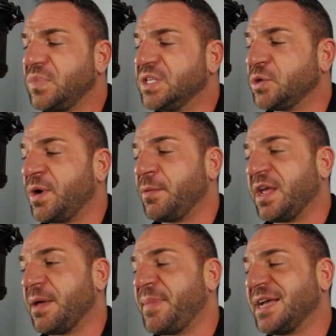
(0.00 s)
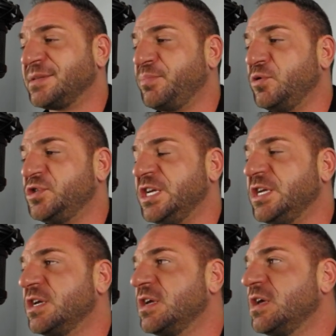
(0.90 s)
So anyway, get back to Bougie.
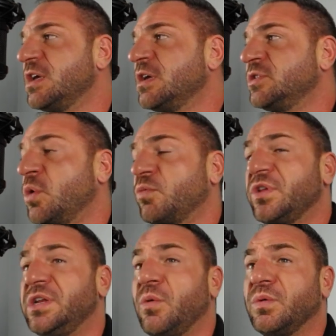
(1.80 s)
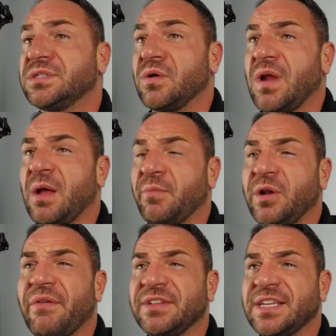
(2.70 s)
Don't really know what's going on. We
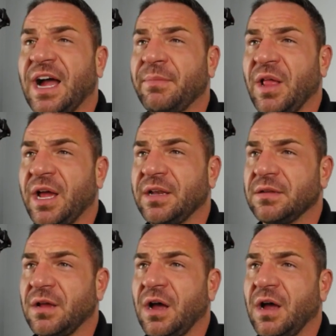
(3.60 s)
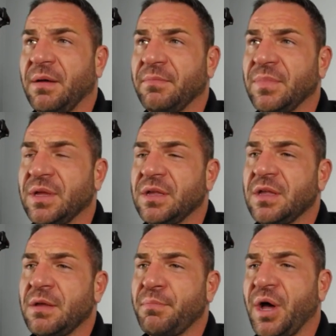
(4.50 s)
don't have a timeline.
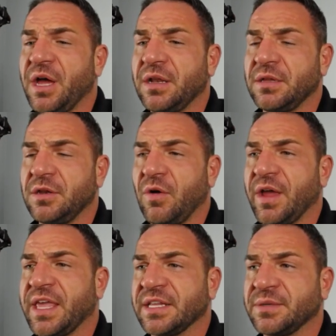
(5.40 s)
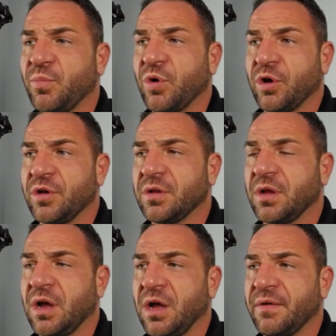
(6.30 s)
But, I get some word
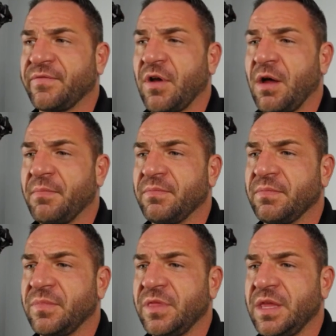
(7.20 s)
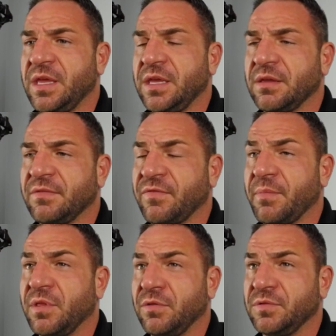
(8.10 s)
from the
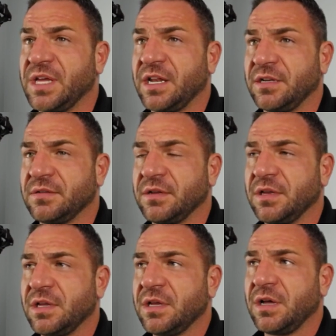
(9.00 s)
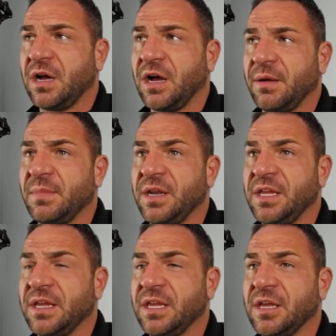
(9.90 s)
lieutenant. And
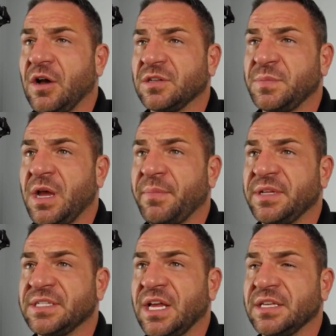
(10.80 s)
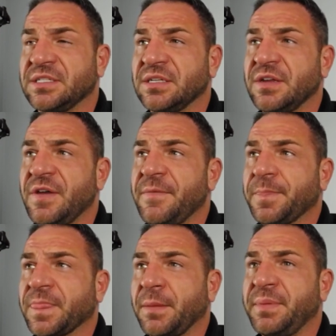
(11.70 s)
he calls me up and he says,
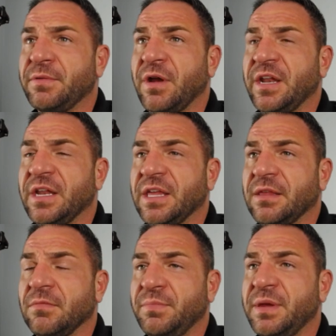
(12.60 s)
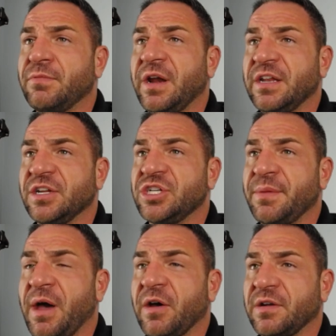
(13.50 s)
be ready to
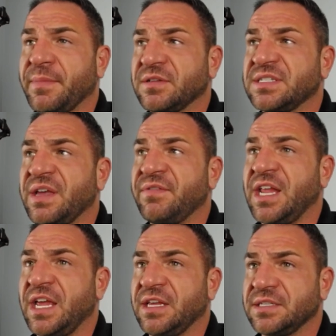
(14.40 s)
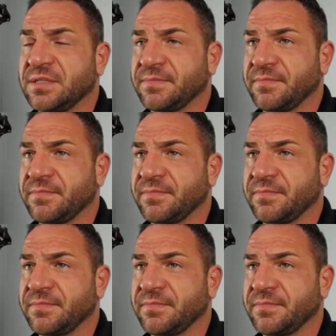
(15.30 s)
ship out in about 7 days.